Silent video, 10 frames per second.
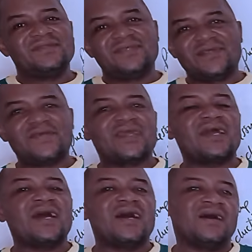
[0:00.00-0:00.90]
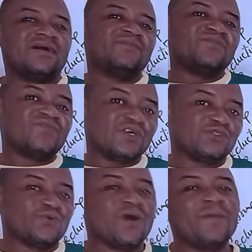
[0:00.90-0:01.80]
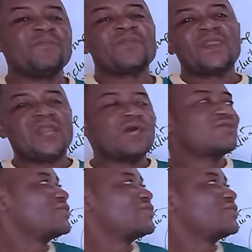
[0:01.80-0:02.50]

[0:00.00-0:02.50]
Diederik van der Waal. Now,